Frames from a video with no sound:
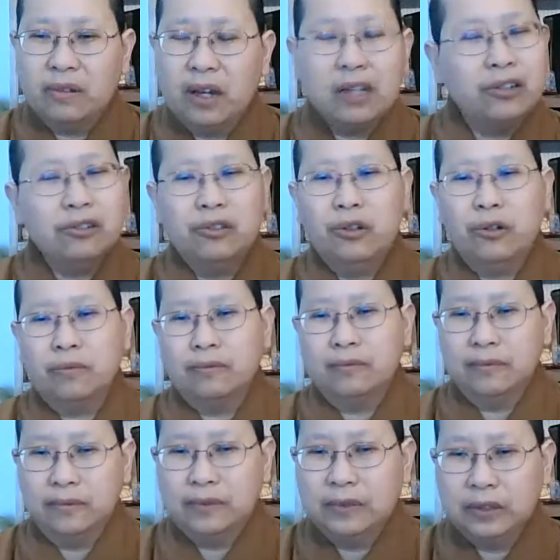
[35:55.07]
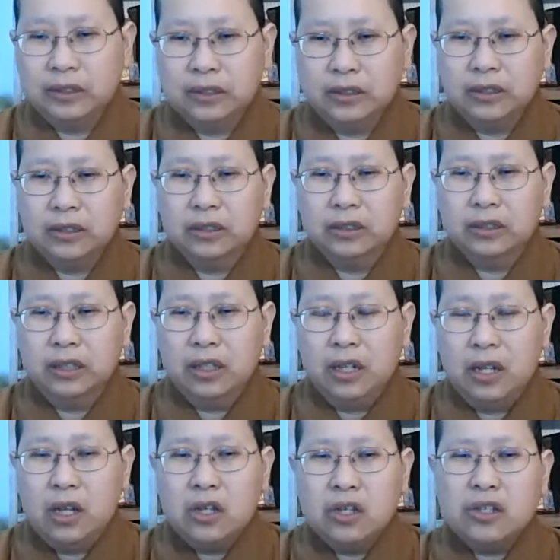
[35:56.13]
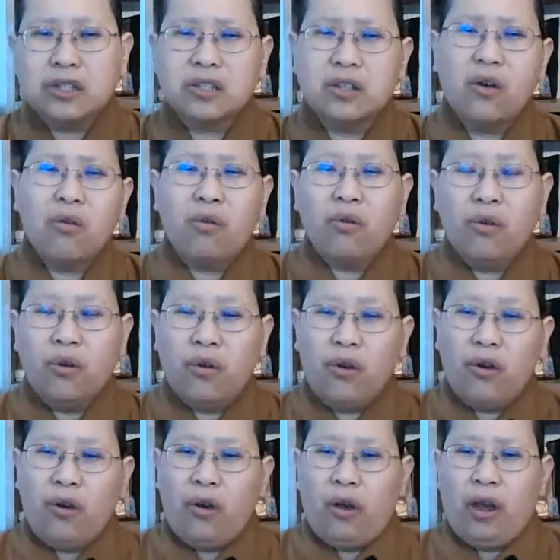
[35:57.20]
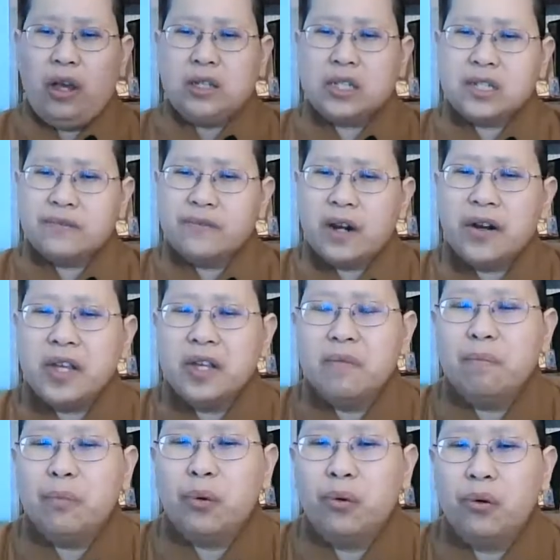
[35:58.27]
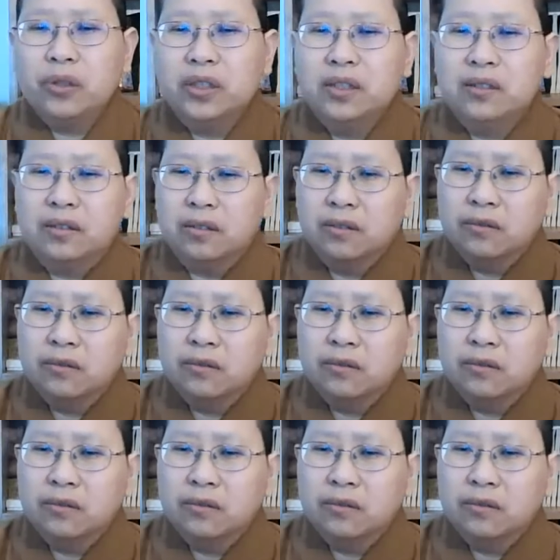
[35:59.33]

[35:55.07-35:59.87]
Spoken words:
I don't know. So it is very important